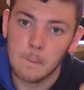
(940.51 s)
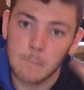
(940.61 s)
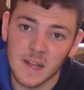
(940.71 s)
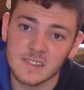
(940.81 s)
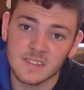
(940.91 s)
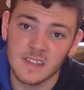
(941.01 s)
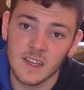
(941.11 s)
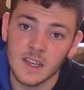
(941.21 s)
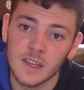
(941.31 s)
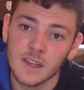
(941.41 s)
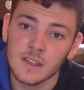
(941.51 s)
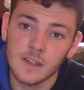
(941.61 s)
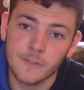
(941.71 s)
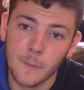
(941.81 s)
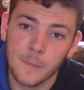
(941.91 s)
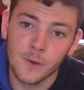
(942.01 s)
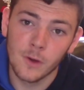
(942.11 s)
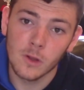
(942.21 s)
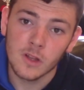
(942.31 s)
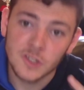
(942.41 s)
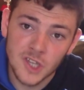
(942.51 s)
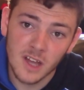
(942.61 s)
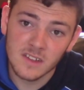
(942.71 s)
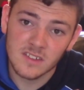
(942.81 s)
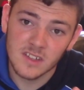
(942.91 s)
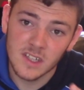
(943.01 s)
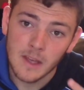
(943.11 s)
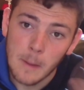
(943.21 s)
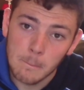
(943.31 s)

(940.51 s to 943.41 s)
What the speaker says: Man City, Liverpool, Chelsea,